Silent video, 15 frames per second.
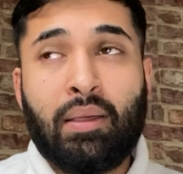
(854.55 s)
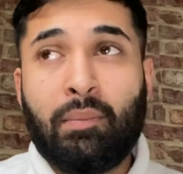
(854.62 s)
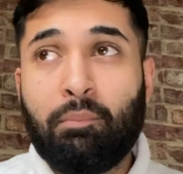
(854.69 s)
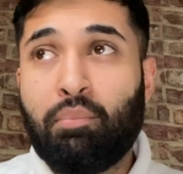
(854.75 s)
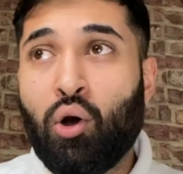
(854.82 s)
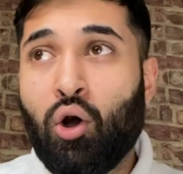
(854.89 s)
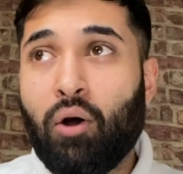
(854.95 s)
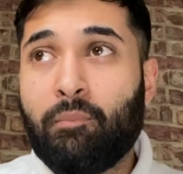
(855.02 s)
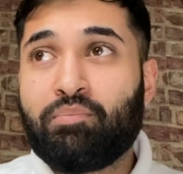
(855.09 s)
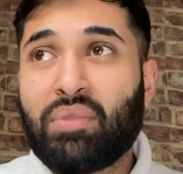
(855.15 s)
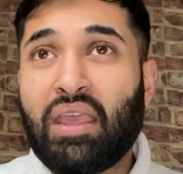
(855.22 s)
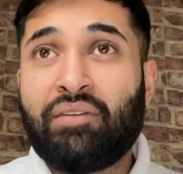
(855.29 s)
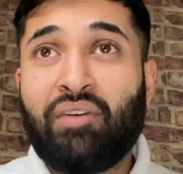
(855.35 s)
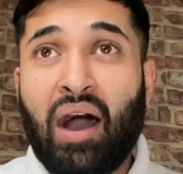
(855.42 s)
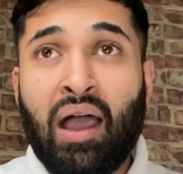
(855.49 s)
But
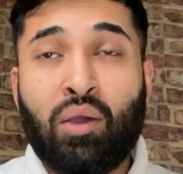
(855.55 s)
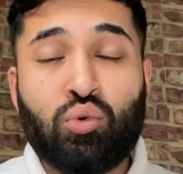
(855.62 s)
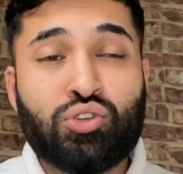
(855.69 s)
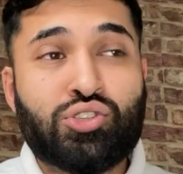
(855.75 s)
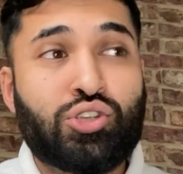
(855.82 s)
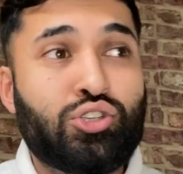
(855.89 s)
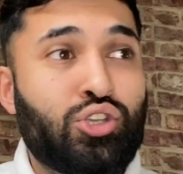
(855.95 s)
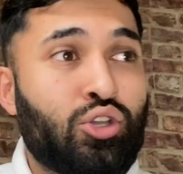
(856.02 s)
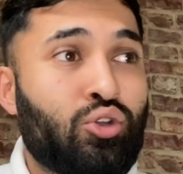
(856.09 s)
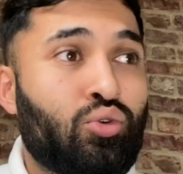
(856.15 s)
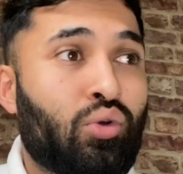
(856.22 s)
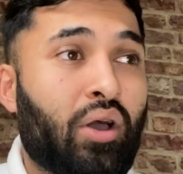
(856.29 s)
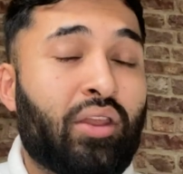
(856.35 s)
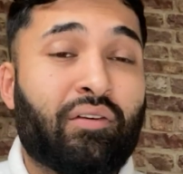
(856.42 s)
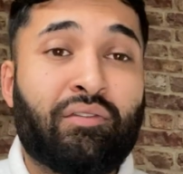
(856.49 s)
if I was to do
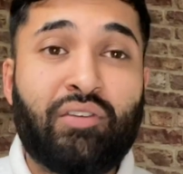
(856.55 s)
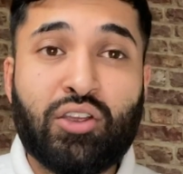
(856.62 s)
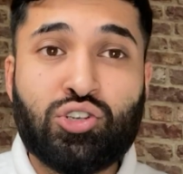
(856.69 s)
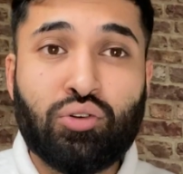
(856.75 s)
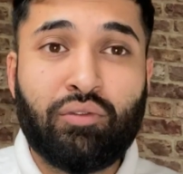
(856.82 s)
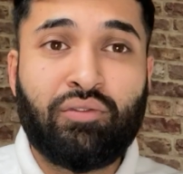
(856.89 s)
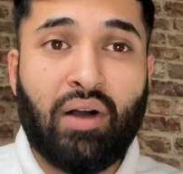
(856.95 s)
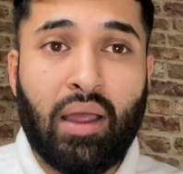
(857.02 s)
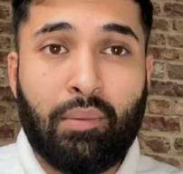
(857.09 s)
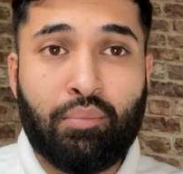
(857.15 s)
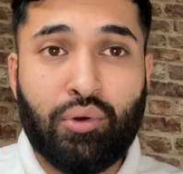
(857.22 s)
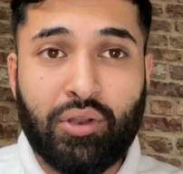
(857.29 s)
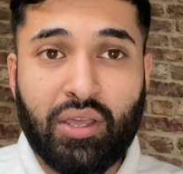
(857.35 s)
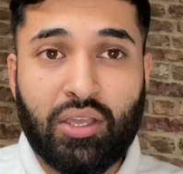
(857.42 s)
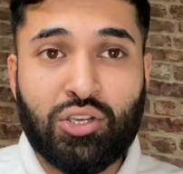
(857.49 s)
an official fight
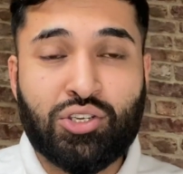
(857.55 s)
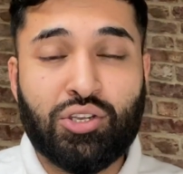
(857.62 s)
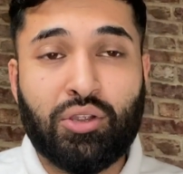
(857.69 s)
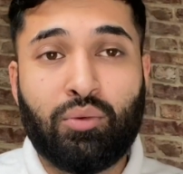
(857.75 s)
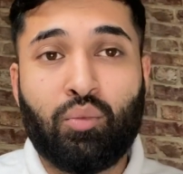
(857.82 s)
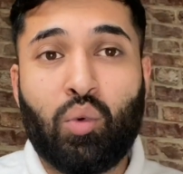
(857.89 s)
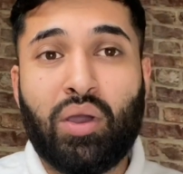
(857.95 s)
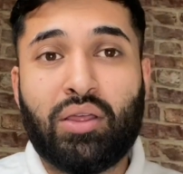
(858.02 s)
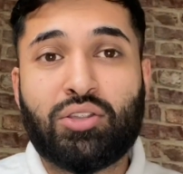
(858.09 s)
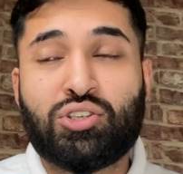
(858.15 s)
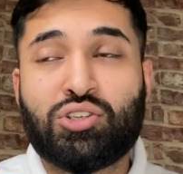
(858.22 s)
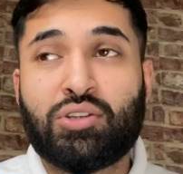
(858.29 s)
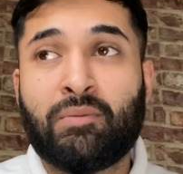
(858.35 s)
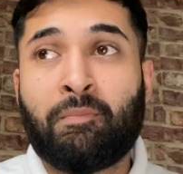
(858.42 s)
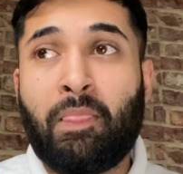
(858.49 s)
prediction,
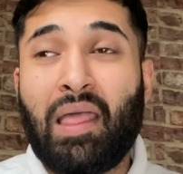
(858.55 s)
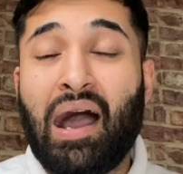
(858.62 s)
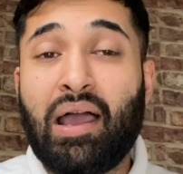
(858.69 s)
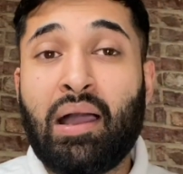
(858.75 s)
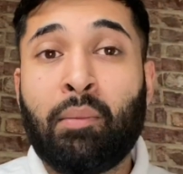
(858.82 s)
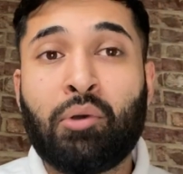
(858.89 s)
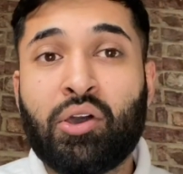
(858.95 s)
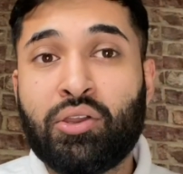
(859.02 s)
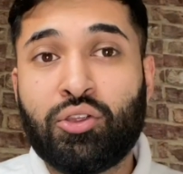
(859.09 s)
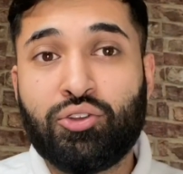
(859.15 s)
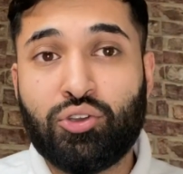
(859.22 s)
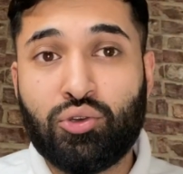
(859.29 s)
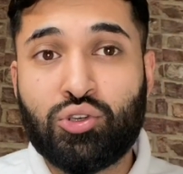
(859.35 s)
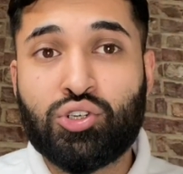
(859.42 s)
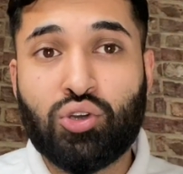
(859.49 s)
which I am going to
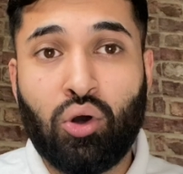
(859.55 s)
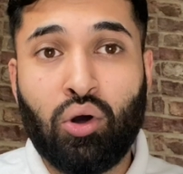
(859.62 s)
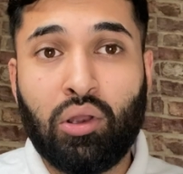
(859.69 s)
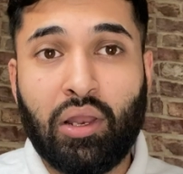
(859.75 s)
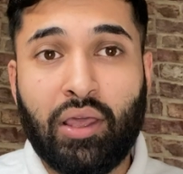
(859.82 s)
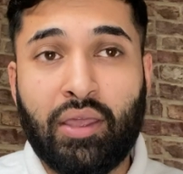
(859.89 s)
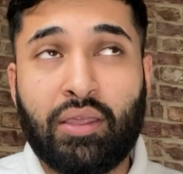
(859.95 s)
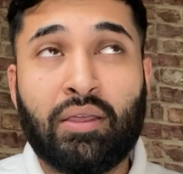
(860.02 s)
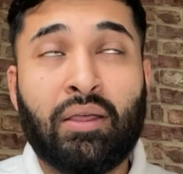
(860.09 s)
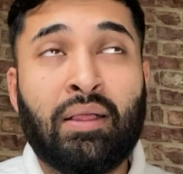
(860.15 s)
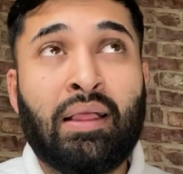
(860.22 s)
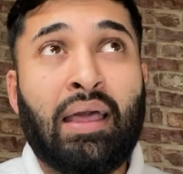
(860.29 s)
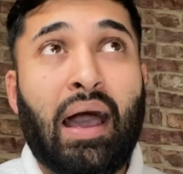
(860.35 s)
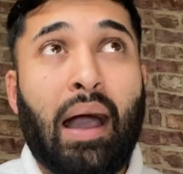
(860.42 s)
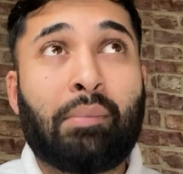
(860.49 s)
do shortly,
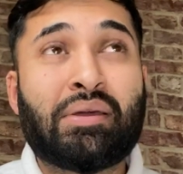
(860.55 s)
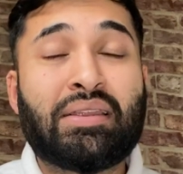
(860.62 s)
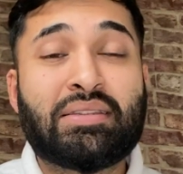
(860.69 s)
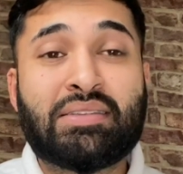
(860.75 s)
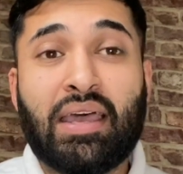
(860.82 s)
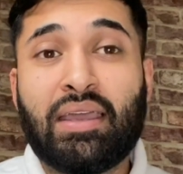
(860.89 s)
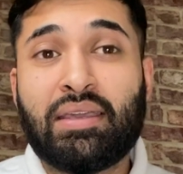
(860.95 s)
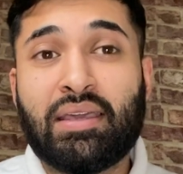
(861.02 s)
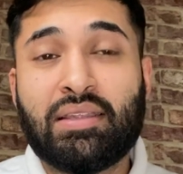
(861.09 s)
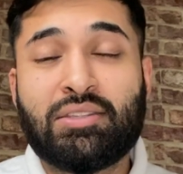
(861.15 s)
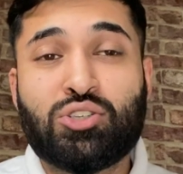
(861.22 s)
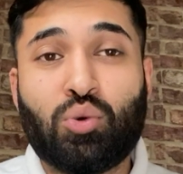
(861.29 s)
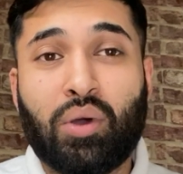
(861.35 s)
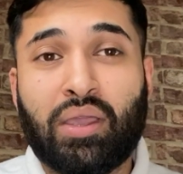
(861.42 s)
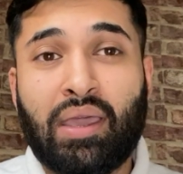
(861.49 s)
I'm going to take
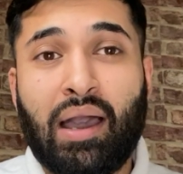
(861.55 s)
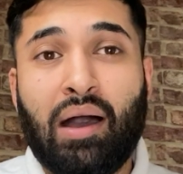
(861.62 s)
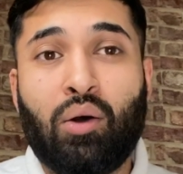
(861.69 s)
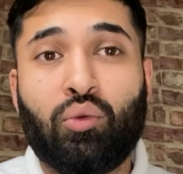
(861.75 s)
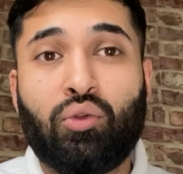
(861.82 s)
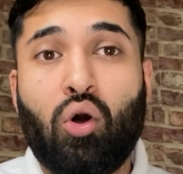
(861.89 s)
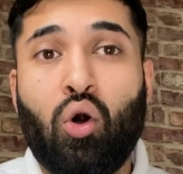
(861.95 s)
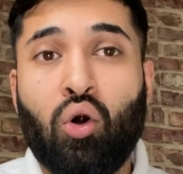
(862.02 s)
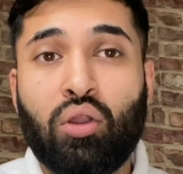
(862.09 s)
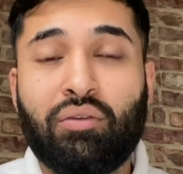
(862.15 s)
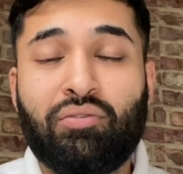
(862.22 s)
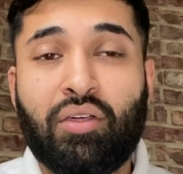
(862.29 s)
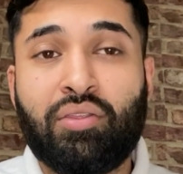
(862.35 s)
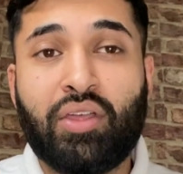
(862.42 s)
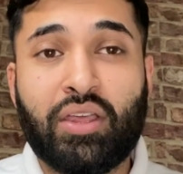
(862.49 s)
into account all of
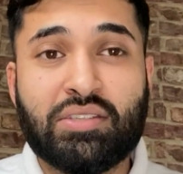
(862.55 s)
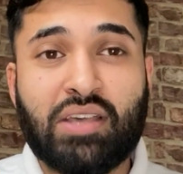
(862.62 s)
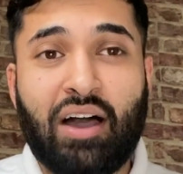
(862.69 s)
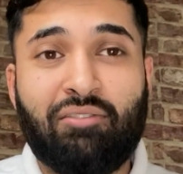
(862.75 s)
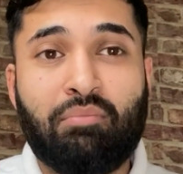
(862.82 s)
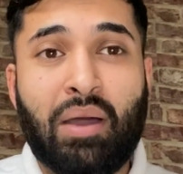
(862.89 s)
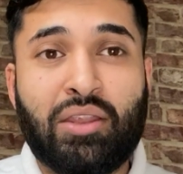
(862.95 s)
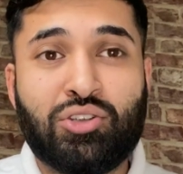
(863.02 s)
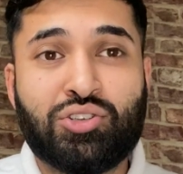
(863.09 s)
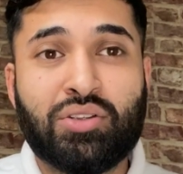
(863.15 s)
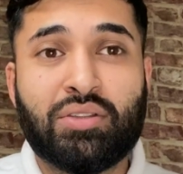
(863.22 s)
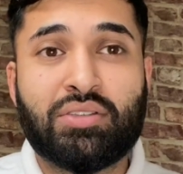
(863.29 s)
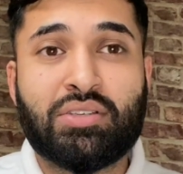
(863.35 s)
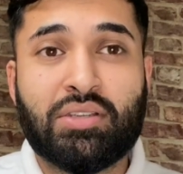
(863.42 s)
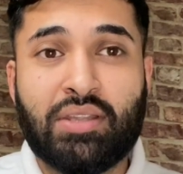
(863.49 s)
the things that I've
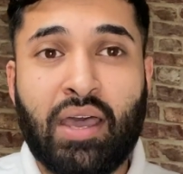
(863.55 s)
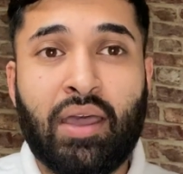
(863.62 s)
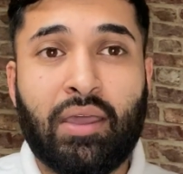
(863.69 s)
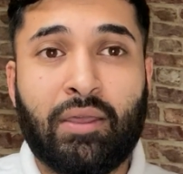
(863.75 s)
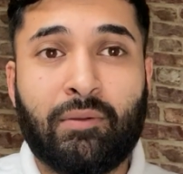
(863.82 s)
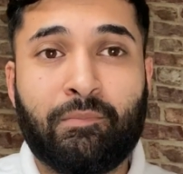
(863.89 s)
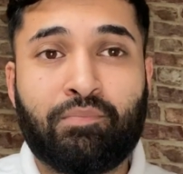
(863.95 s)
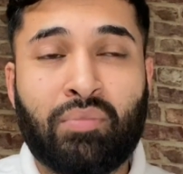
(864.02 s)
mentioned today.